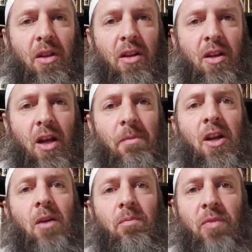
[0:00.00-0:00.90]
uh,
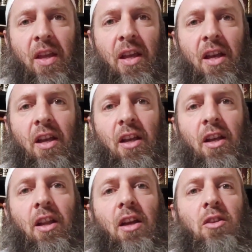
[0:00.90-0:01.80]
coming up.
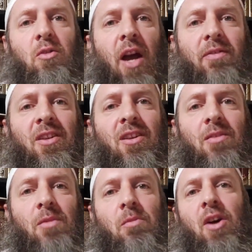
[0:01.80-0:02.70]
And, and you have
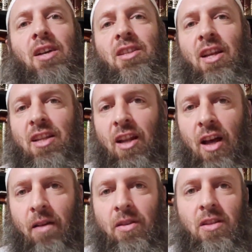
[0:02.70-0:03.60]
to memorize the
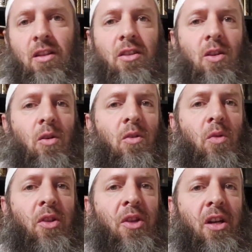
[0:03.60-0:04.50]
Adillah, obviously. So
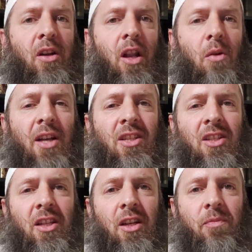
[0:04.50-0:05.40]
with uh,
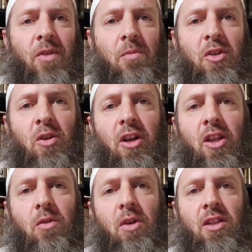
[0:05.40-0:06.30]
Al-Wasatiyyah, the
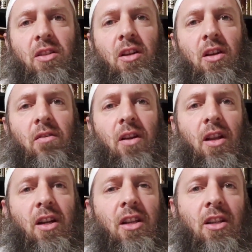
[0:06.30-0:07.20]
majority of the was
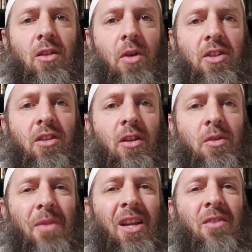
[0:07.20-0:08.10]
uh, Al-Aqidah Al-Wasatiyyah
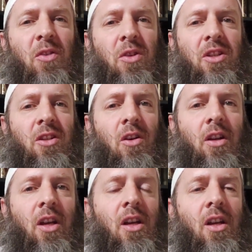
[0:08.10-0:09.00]
was mainly focusing
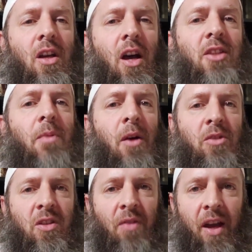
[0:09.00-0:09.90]
on Asma'i
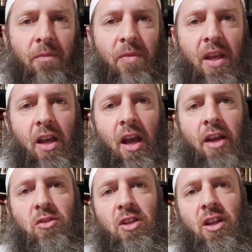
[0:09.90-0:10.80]
wa Sifat.
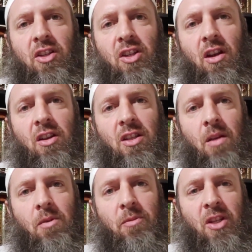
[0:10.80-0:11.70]
And you see that Shaykh
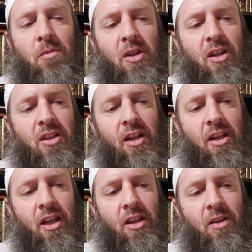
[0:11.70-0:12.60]
al-Islam Ibn Taymiyyah, he
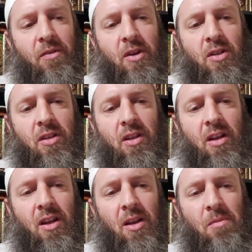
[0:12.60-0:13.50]
dedicated the first,
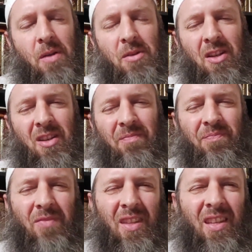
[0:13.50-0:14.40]
uh, maybe